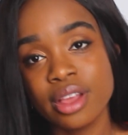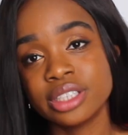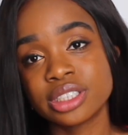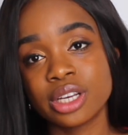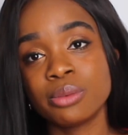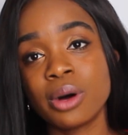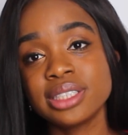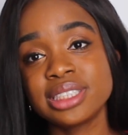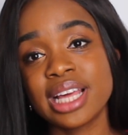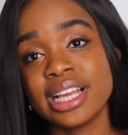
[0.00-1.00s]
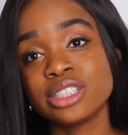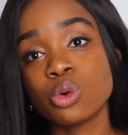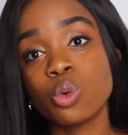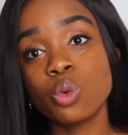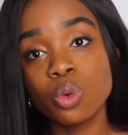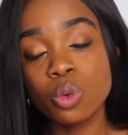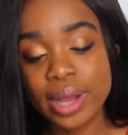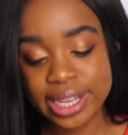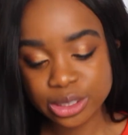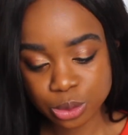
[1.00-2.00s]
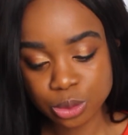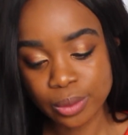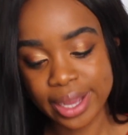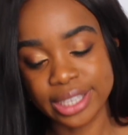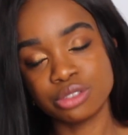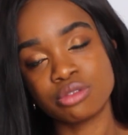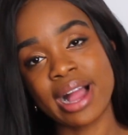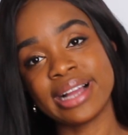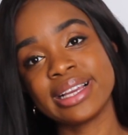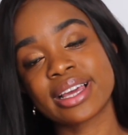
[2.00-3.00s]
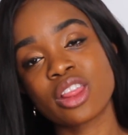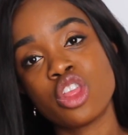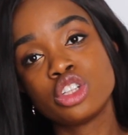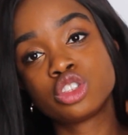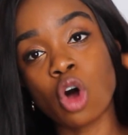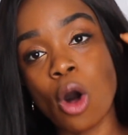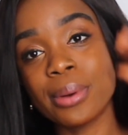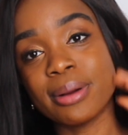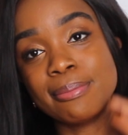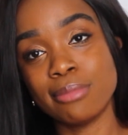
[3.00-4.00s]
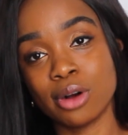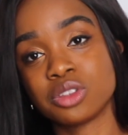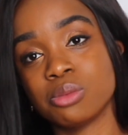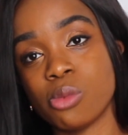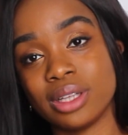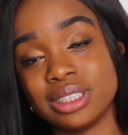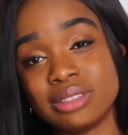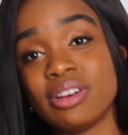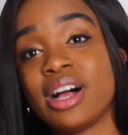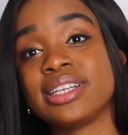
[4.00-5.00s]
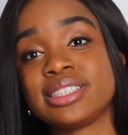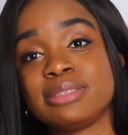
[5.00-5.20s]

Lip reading: So what I'd say is always rank the top and bottom ones first,